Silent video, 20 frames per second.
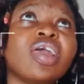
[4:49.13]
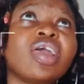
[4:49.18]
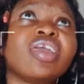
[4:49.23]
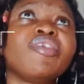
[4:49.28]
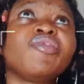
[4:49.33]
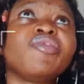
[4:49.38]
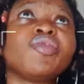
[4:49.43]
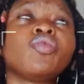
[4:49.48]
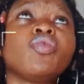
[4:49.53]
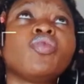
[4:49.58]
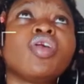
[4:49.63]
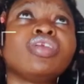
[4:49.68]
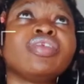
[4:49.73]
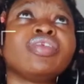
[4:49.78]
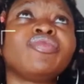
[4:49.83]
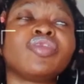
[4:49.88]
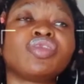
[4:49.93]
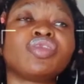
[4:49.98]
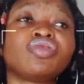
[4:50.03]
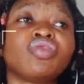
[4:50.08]
if you want
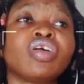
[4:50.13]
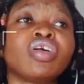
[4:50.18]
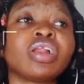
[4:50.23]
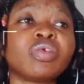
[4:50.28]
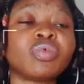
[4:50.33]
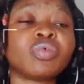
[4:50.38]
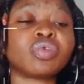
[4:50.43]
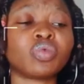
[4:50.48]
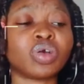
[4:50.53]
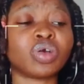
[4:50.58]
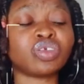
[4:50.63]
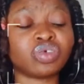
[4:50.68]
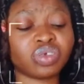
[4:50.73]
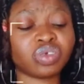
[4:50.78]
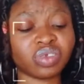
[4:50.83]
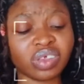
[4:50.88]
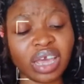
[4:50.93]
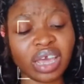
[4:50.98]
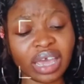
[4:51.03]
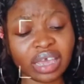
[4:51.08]
if you're struggling with what you
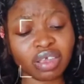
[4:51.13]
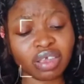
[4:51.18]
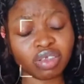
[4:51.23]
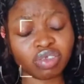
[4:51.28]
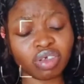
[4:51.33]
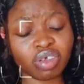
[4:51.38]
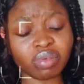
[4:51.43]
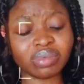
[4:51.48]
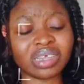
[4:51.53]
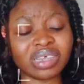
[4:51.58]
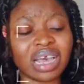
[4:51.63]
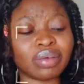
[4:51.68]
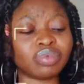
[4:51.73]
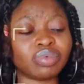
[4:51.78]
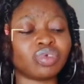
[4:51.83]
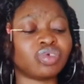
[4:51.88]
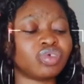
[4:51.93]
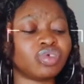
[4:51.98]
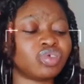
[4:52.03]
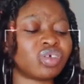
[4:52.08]
say you
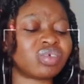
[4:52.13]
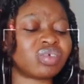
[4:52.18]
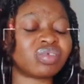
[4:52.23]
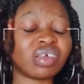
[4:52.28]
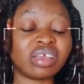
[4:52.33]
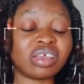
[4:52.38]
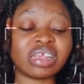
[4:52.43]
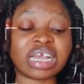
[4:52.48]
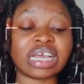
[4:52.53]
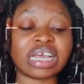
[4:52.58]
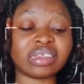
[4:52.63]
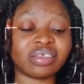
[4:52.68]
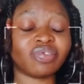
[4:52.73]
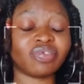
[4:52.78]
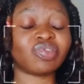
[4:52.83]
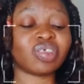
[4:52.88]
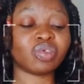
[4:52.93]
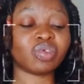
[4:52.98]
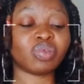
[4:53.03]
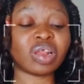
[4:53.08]
sometimes you just say
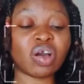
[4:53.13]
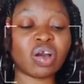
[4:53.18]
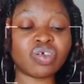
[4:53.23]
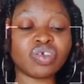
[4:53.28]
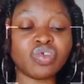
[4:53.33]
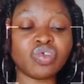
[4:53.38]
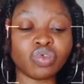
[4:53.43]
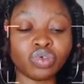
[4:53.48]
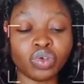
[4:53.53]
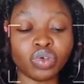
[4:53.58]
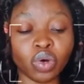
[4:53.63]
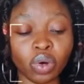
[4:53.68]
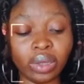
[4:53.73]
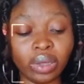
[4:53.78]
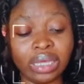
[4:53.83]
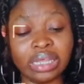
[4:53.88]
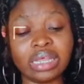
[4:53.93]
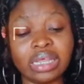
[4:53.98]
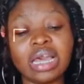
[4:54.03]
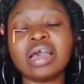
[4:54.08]
negative things without you
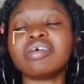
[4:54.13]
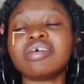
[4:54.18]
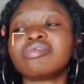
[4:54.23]
knowing